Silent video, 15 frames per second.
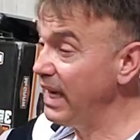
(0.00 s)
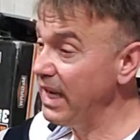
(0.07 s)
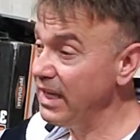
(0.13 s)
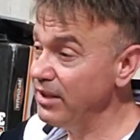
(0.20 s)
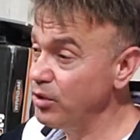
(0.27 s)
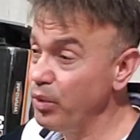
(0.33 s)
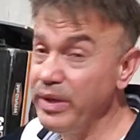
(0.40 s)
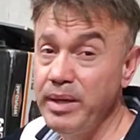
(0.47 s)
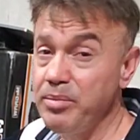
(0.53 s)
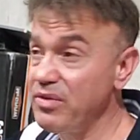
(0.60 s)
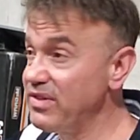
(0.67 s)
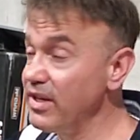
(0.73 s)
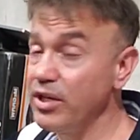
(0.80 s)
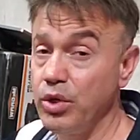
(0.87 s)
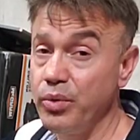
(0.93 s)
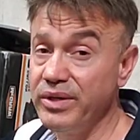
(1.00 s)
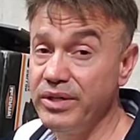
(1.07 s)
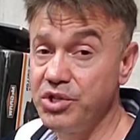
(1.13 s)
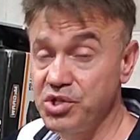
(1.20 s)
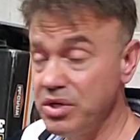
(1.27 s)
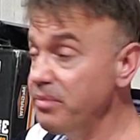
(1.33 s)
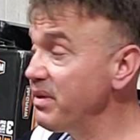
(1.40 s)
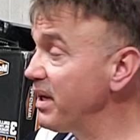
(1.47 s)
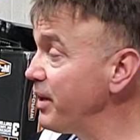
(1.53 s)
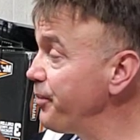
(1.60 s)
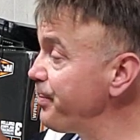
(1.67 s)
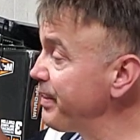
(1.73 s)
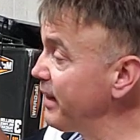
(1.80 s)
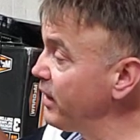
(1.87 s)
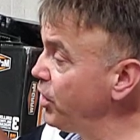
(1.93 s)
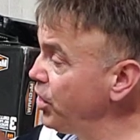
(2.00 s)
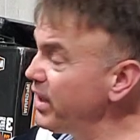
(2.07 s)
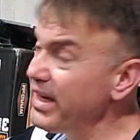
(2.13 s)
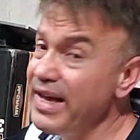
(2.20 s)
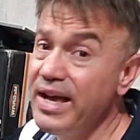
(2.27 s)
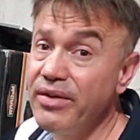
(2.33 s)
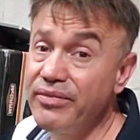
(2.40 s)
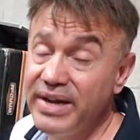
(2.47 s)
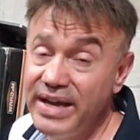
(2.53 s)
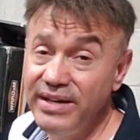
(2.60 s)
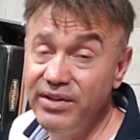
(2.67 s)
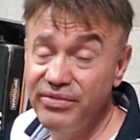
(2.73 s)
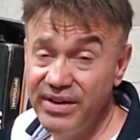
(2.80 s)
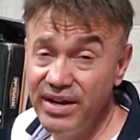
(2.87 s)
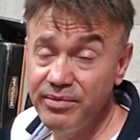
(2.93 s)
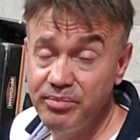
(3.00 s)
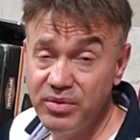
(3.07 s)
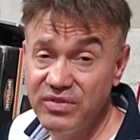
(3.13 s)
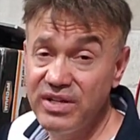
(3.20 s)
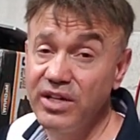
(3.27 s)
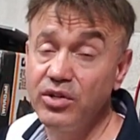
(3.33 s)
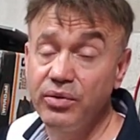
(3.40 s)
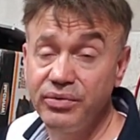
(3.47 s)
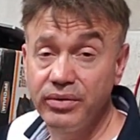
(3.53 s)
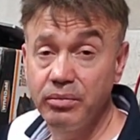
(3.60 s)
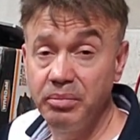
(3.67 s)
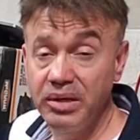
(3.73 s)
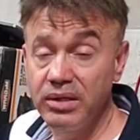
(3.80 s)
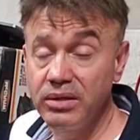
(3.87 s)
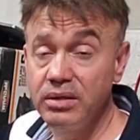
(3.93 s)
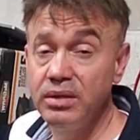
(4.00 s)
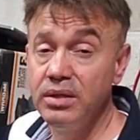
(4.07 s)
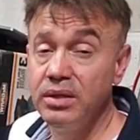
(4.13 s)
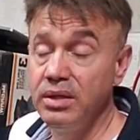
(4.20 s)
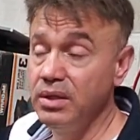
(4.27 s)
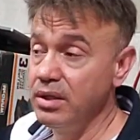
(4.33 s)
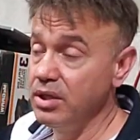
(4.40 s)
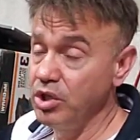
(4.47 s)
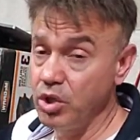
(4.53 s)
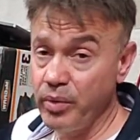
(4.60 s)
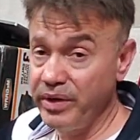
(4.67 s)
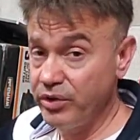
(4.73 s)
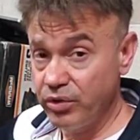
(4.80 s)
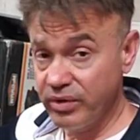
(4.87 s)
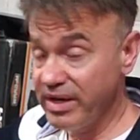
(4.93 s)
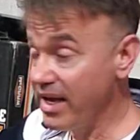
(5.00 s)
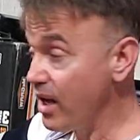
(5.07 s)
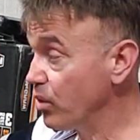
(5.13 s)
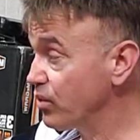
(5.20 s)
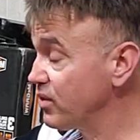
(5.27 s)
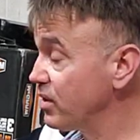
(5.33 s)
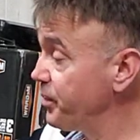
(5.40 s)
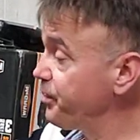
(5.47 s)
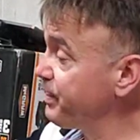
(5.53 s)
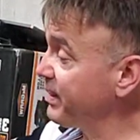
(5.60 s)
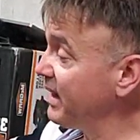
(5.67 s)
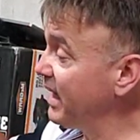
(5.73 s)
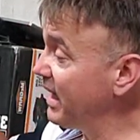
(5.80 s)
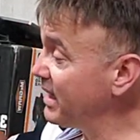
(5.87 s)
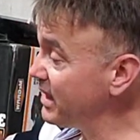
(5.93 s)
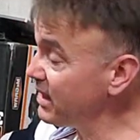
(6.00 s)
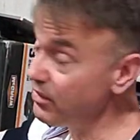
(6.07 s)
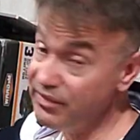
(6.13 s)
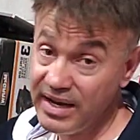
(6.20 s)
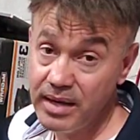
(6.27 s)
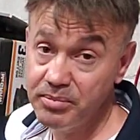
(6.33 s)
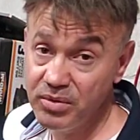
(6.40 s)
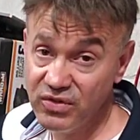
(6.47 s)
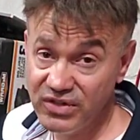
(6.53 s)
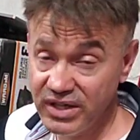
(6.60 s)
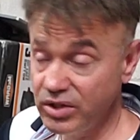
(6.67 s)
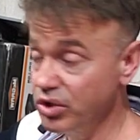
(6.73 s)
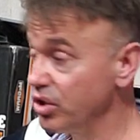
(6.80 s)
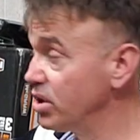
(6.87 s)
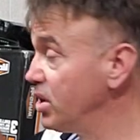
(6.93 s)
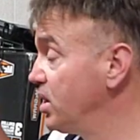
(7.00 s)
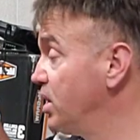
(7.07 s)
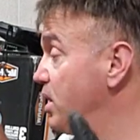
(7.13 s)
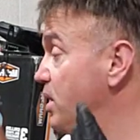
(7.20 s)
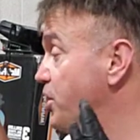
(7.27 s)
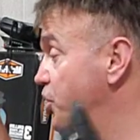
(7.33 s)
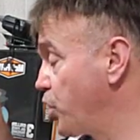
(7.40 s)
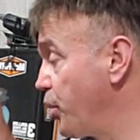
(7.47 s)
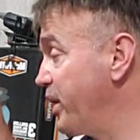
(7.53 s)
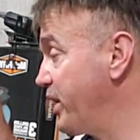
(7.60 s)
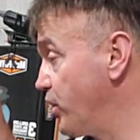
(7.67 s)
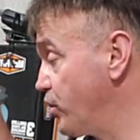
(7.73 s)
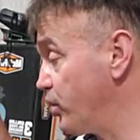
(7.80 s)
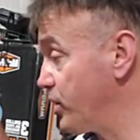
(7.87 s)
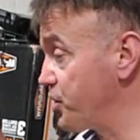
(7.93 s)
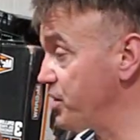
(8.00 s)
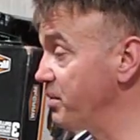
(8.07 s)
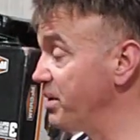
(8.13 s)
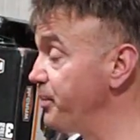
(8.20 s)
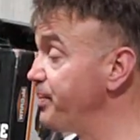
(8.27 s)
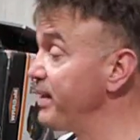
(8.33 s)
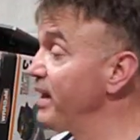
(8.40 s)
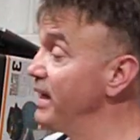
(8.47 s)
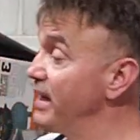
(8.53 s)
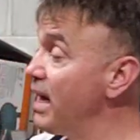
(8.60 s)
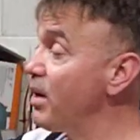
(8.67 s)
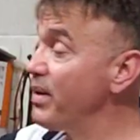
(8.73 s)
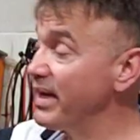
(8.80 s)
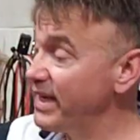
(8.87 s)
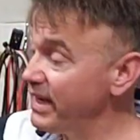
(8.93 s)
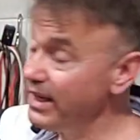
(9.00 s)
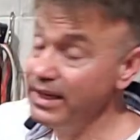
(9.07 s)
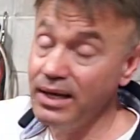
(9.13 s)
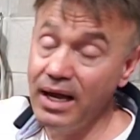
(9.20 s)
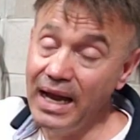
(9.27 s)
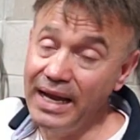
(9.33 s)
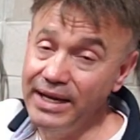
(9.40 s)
and 20% going to chimney, you're gonna have 95% of your bill going to your house, and then 5% going into the chimney. Now again,